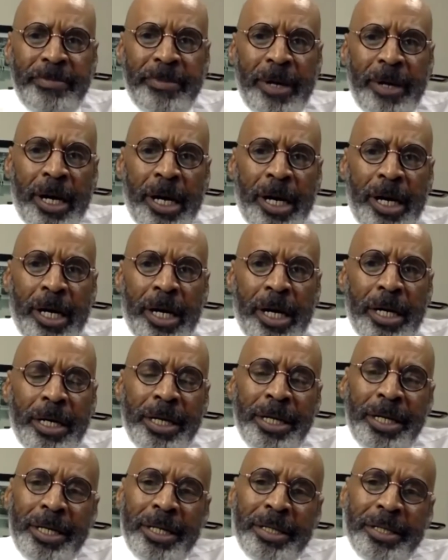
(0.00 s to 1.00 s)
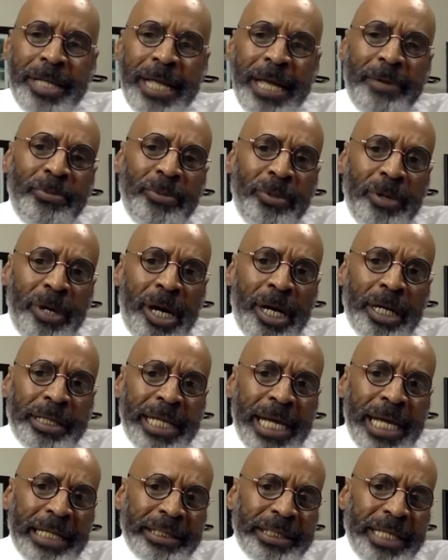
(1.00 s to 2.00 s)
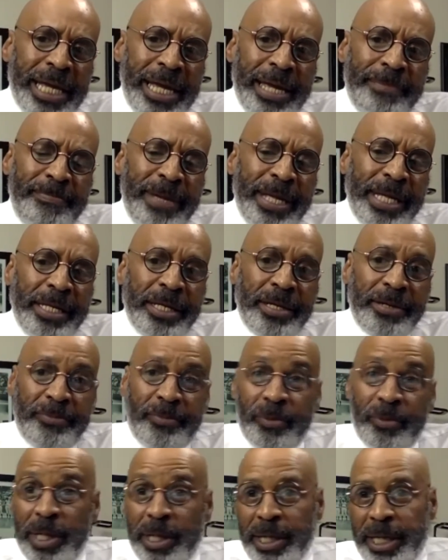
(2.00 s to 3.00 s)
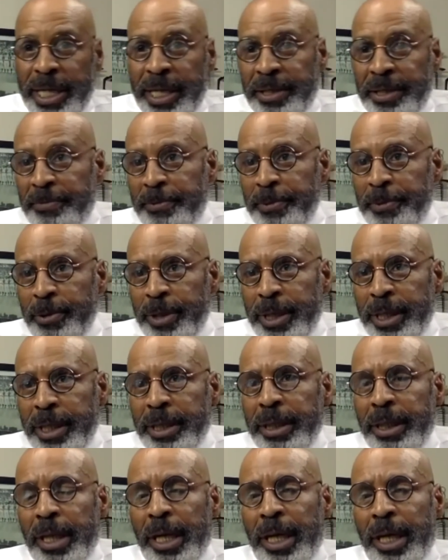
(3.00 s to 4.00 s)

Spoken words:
that Cascade Media, we're interviewing